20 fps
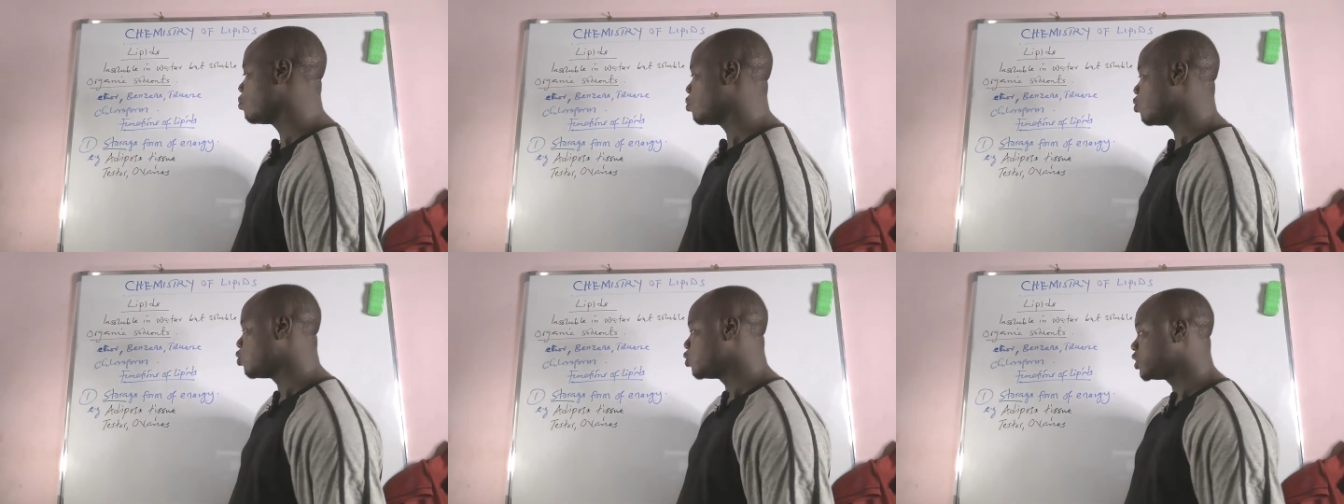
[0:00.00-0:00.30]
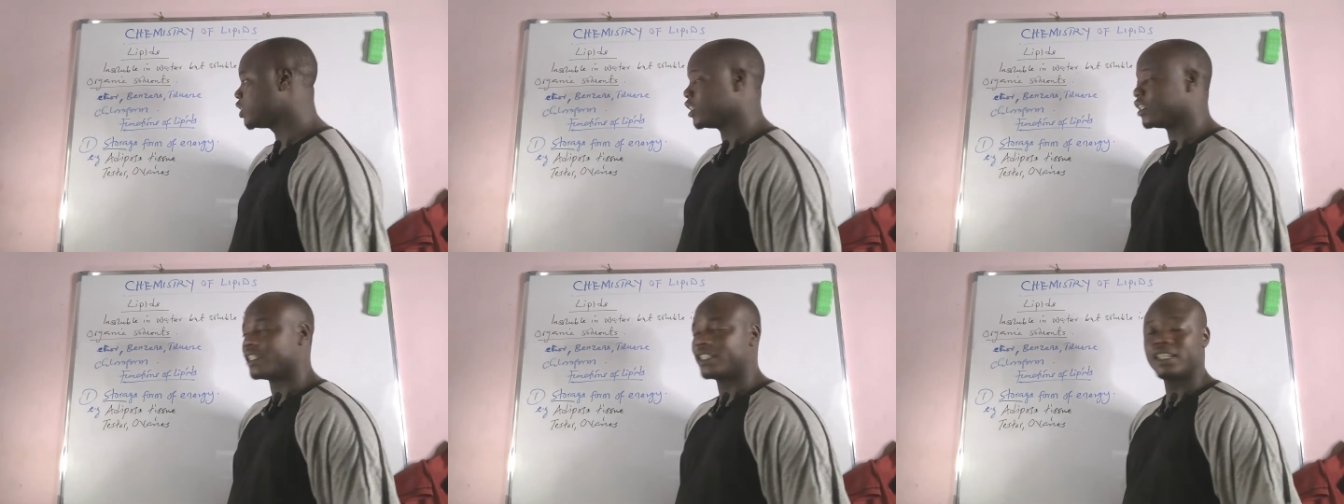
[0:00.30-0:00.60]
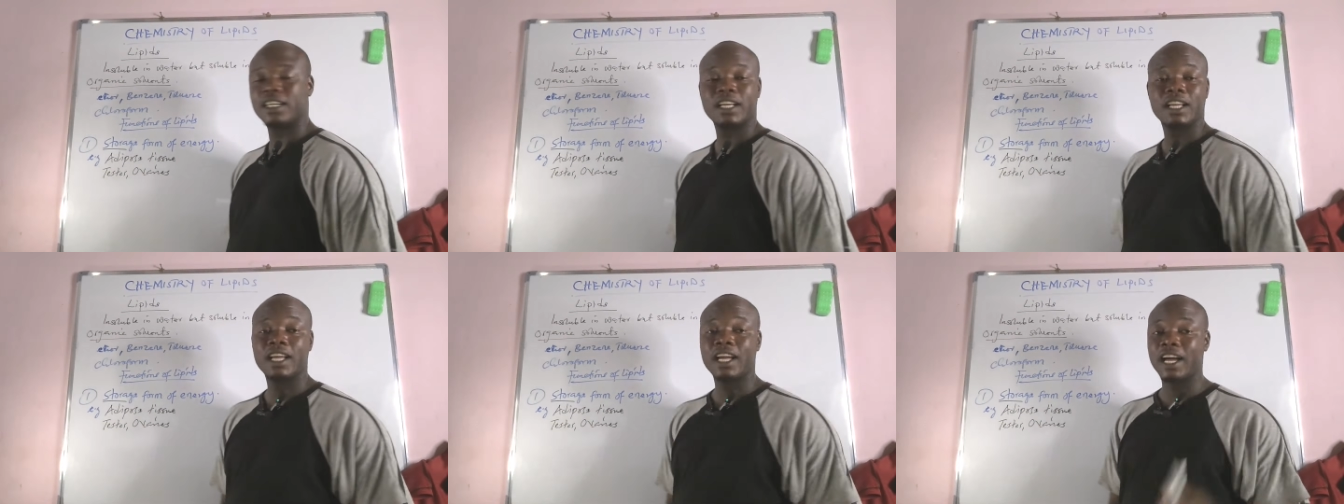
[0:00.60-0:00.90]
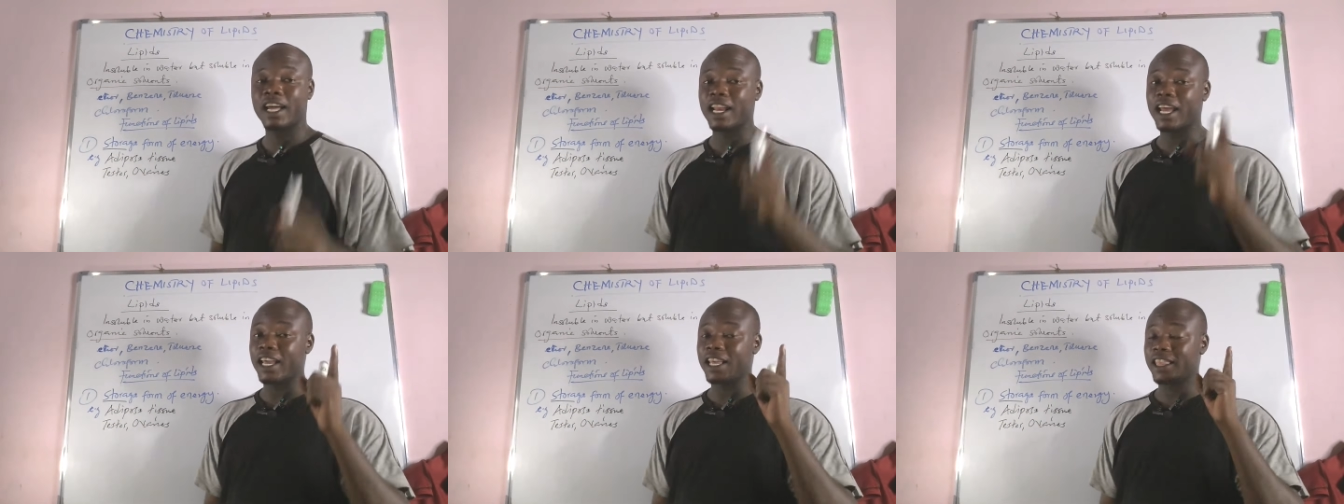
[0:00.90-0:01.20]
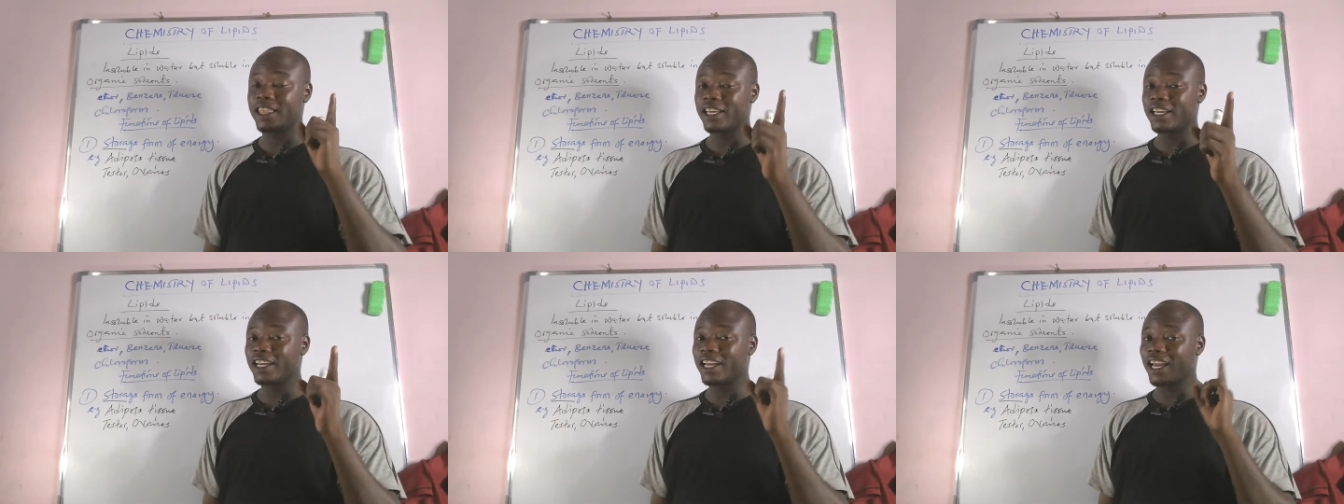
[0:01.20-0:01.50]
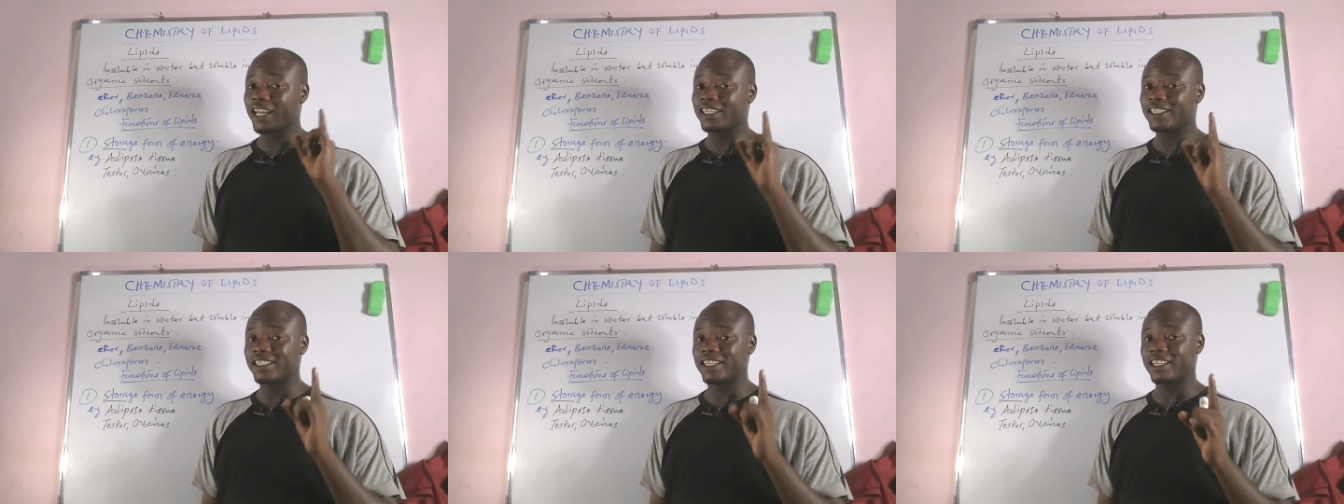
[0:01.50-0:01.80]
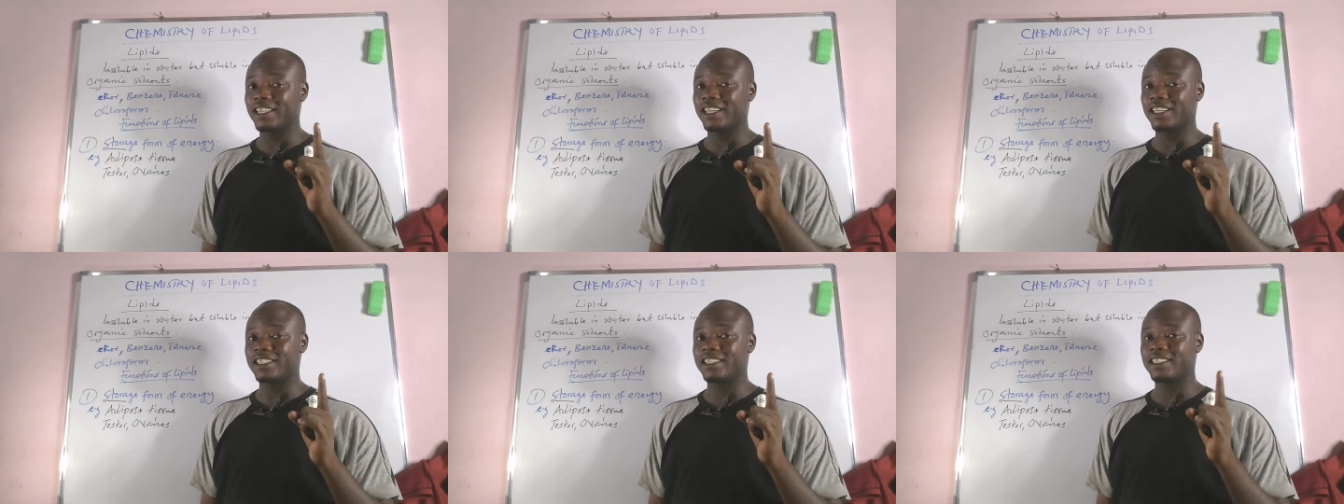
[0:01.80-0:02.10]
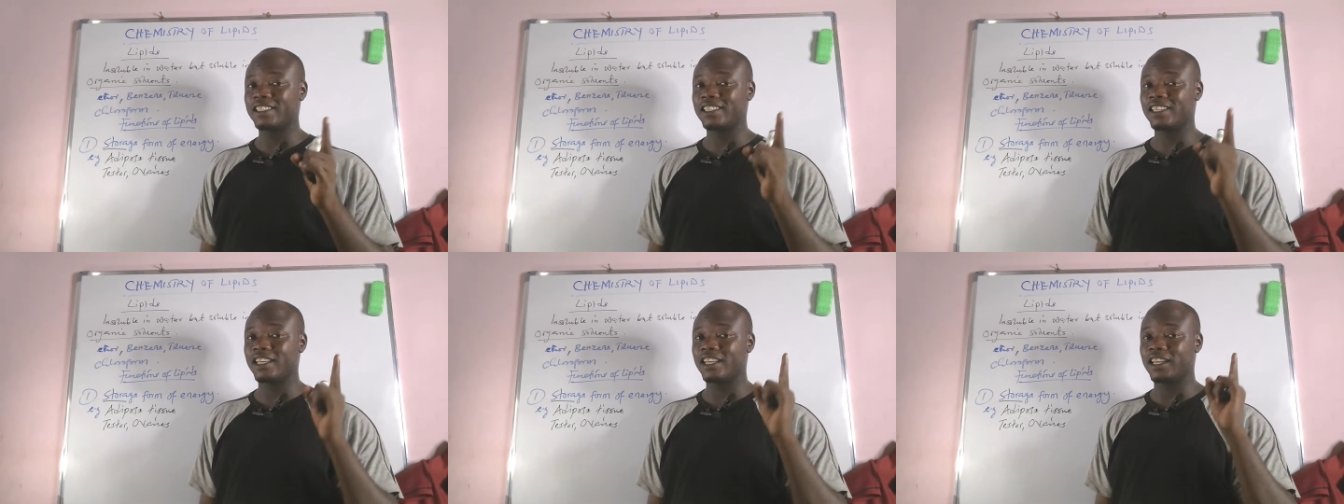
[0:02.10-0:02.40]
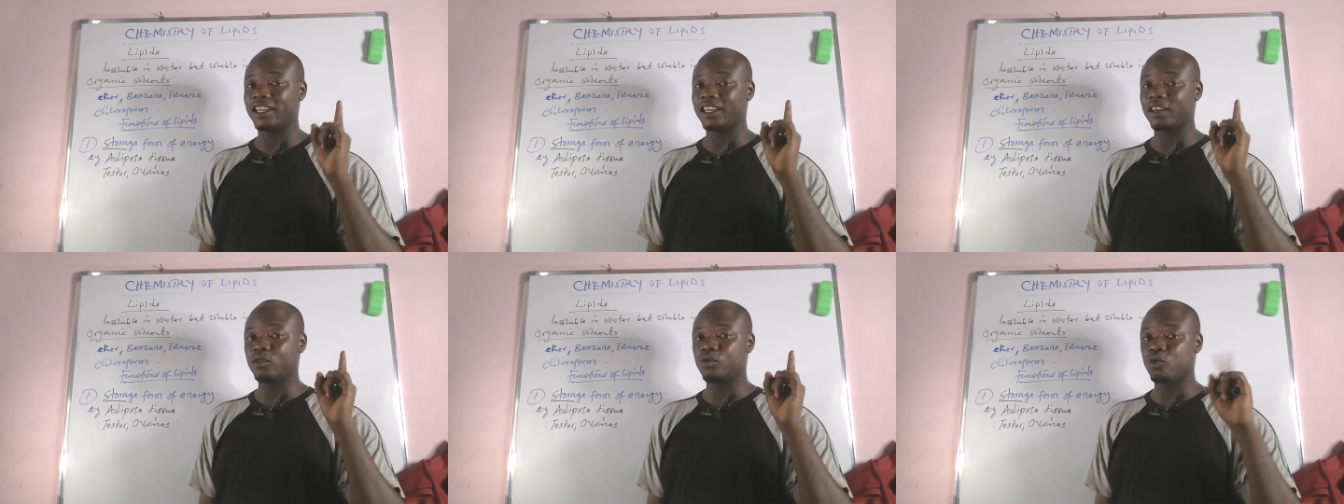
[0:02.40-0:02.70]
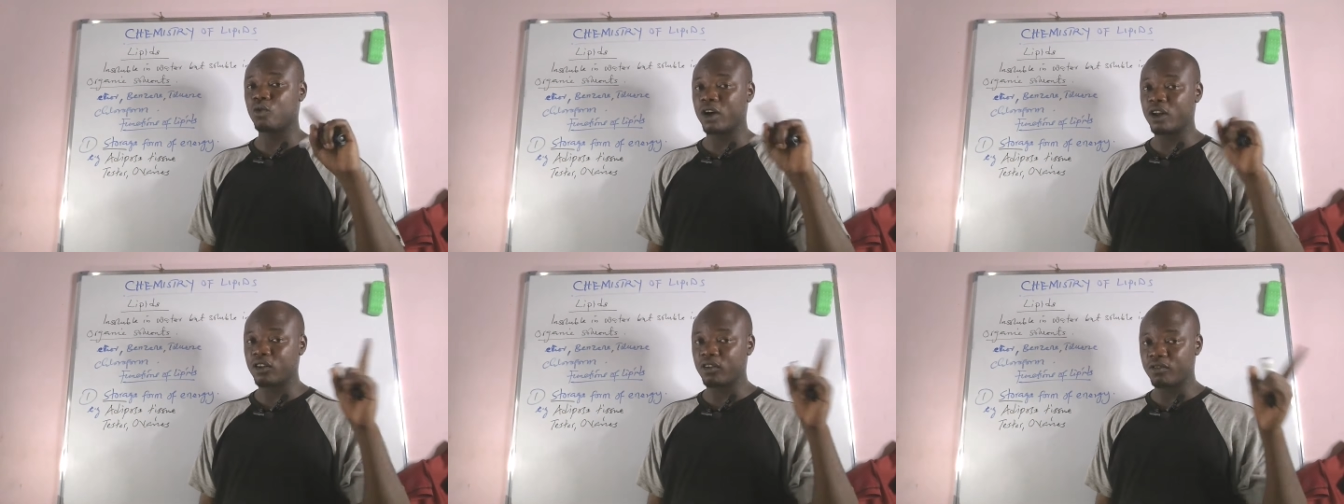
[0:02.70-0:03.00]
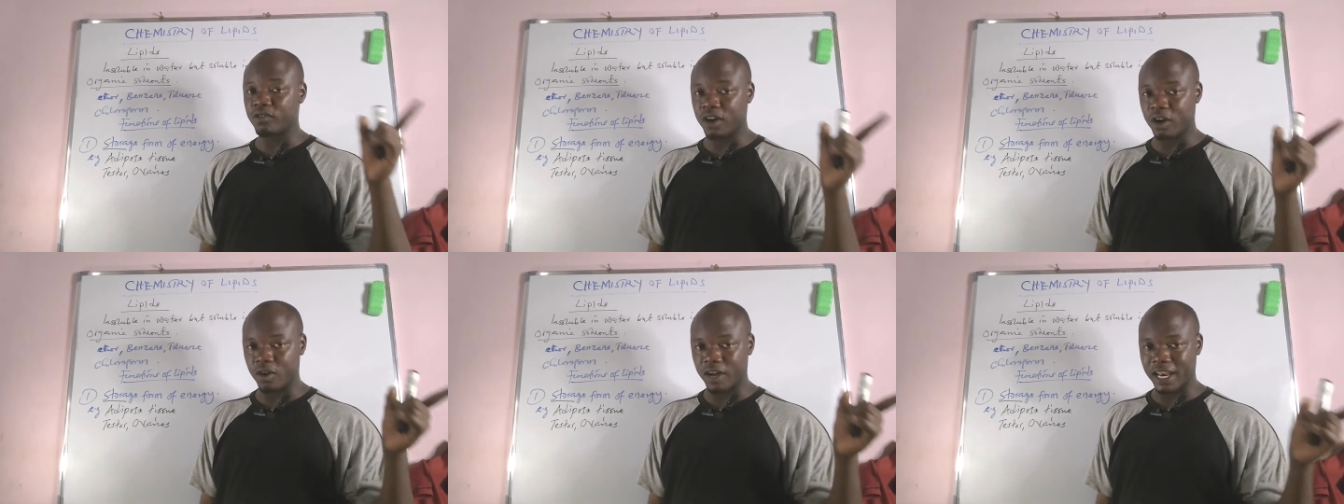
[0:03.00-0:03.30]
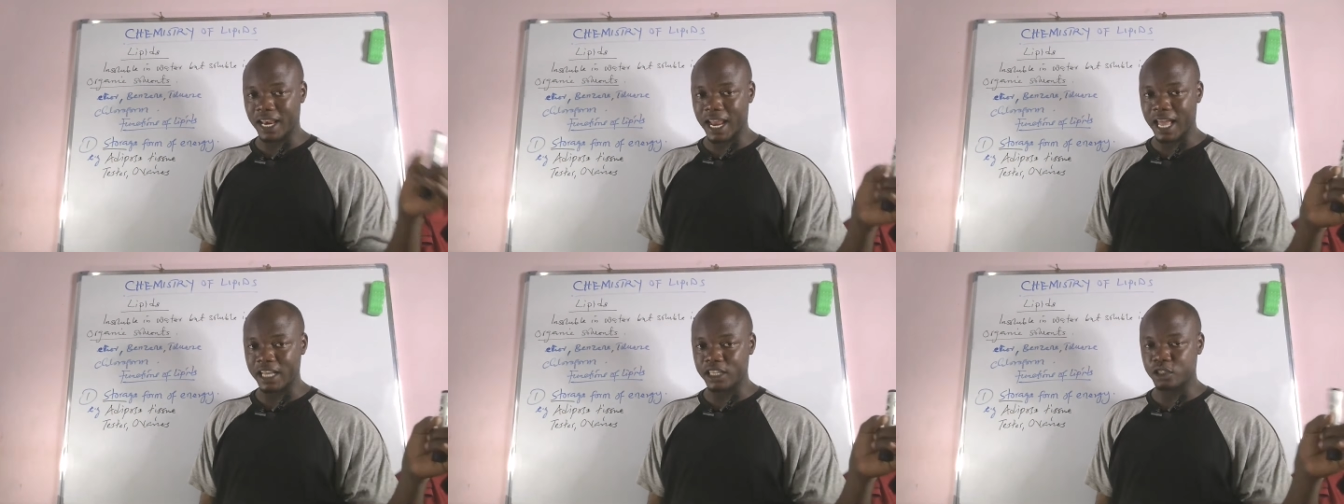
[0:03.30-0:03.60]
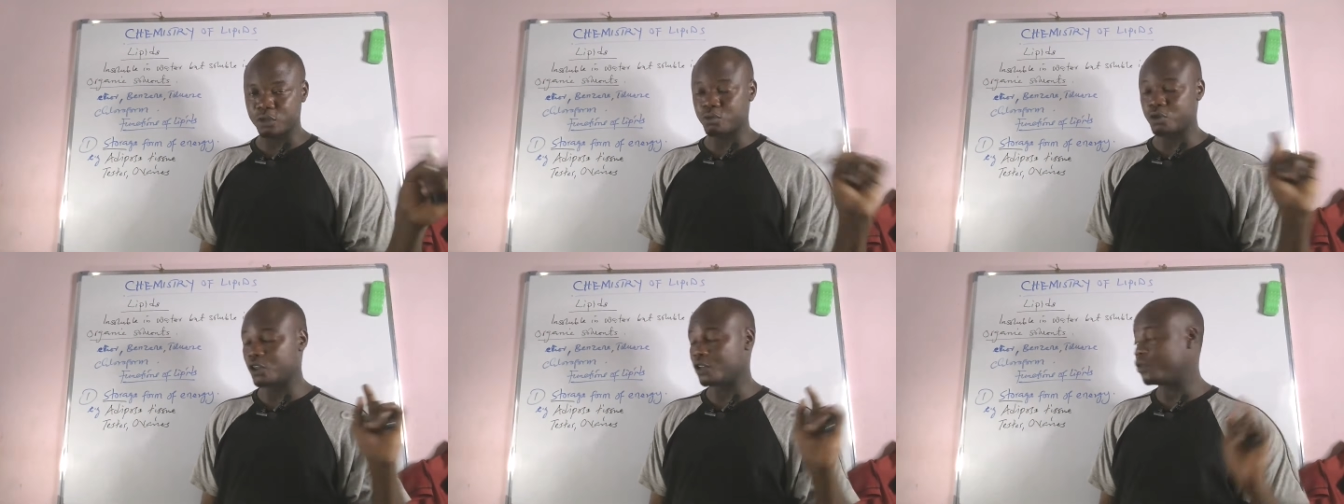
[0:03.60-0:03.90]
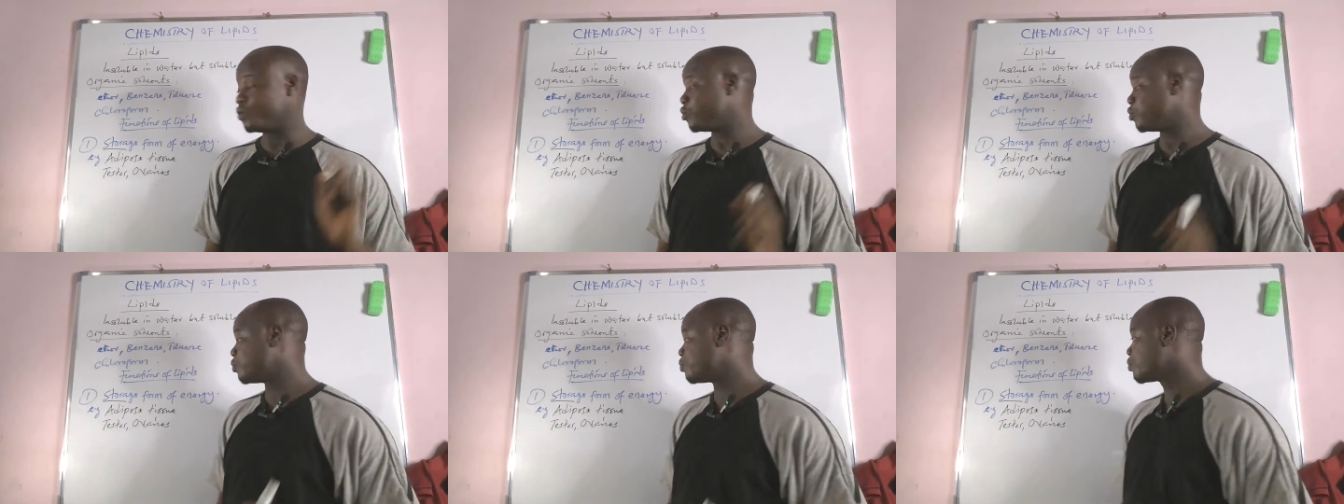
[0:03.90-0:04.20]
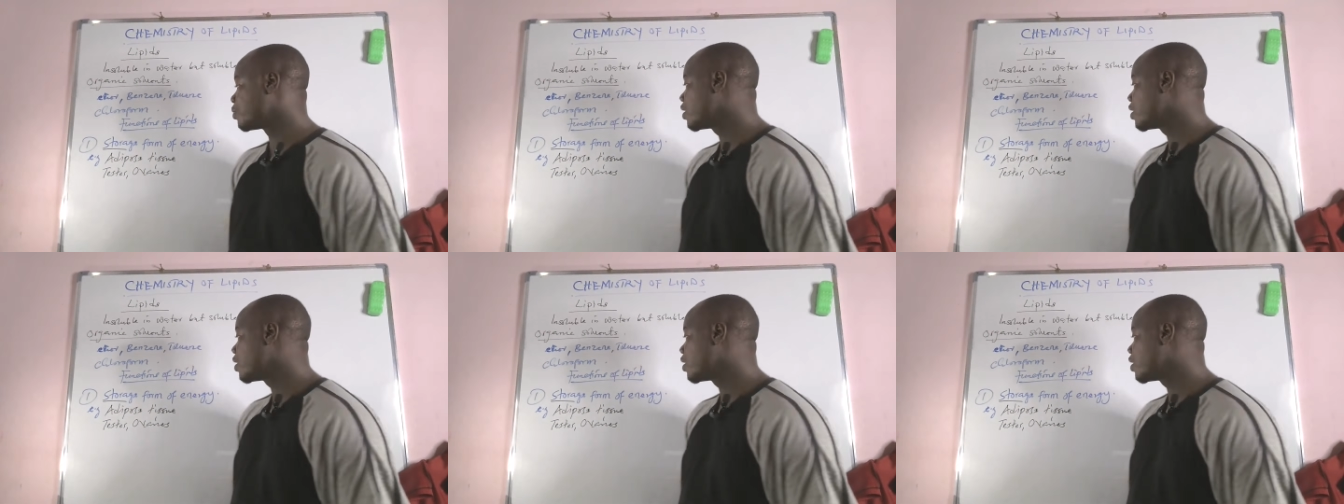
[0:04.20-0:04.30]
important, and I think I said it in one of our last video.